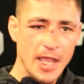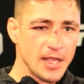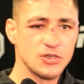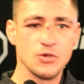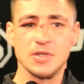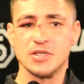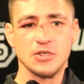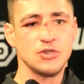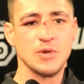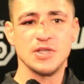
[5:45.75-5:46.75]
and
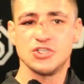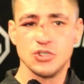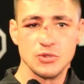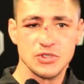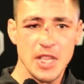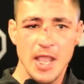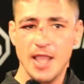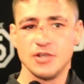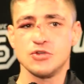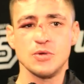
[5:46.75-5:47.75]
doing juice
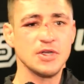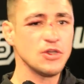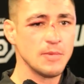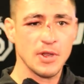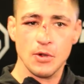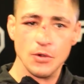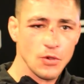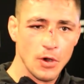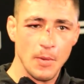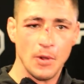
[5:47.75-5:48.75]
and doing human growth
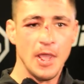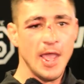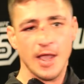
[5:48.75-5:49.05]
hormone